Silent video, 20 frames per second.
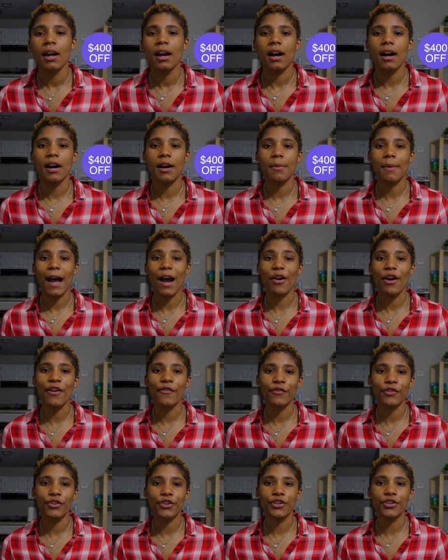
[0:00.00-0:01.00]

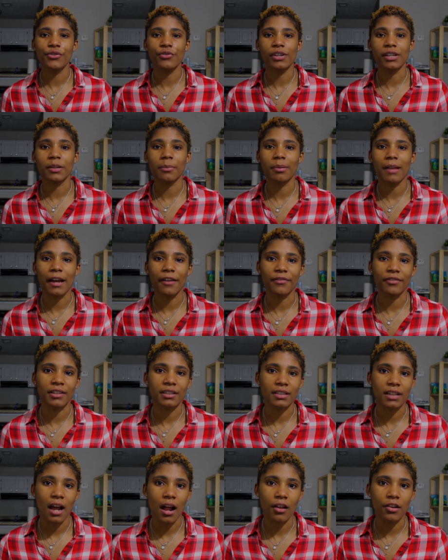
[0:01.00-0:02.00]
However, you can apply for
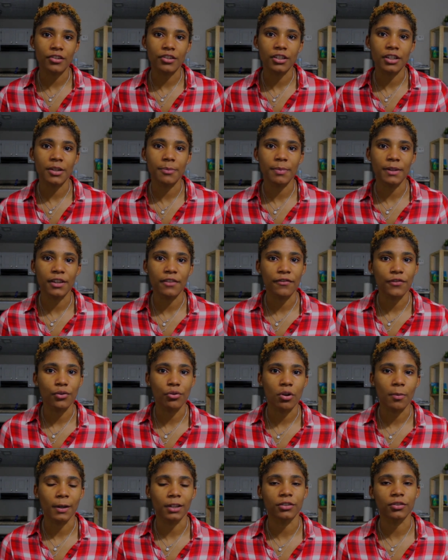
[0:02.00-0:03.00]
the scholarship if
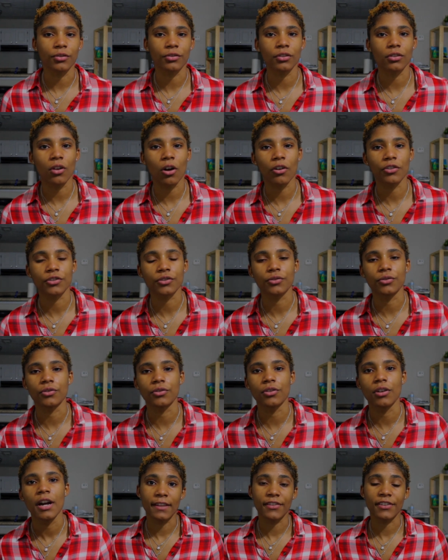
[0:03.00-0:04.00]
you are about to go to law
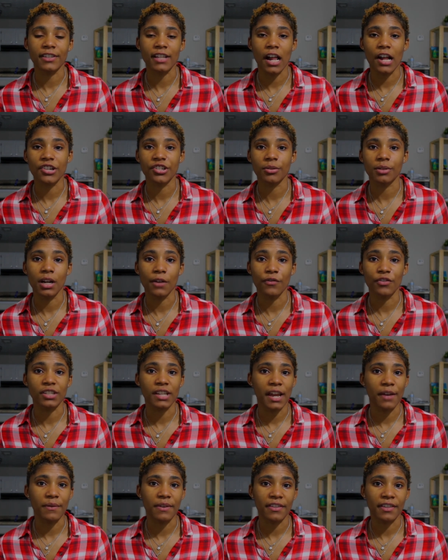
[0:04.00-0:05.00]
school. The scholarship
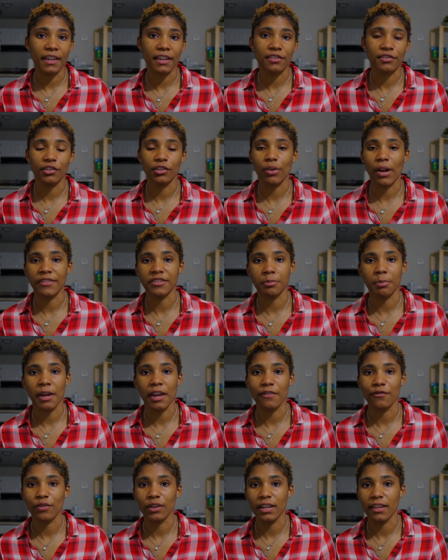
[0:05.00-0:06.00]
covers everything, so you don't have to
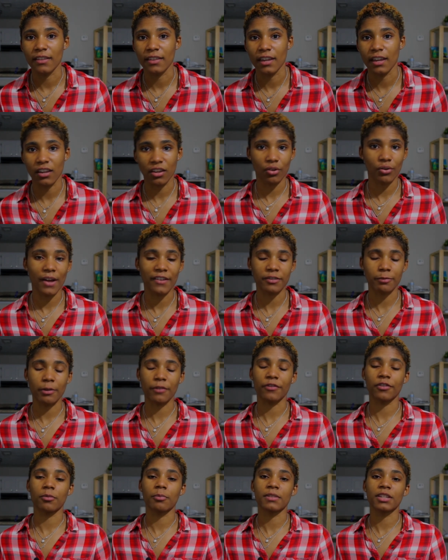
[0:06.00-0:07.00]
pay for anything. You don't have to
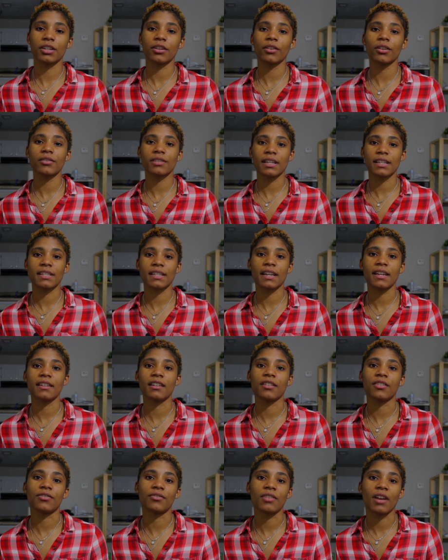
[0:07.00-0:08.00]
pay for the materials they send,
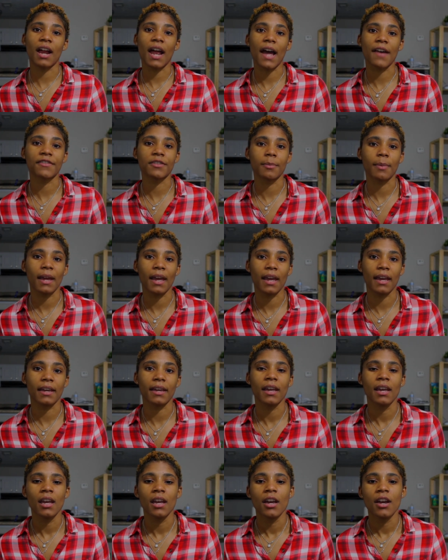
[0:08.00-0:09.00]
and you do not have to
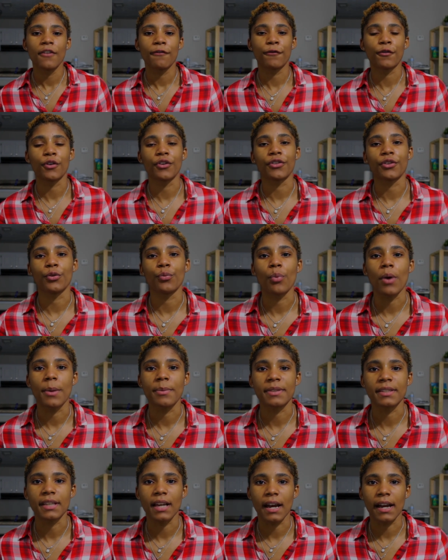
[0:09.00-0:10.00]
pay for the
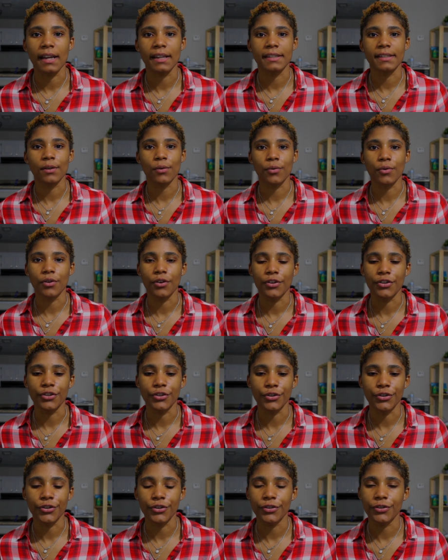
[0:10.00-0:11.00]
website or
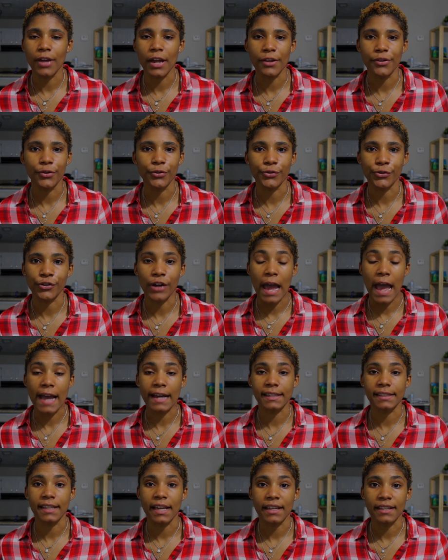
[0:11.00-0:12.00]
your user
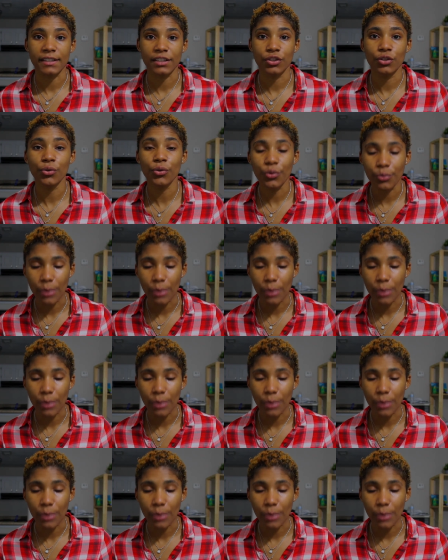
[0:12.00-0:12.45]
access to the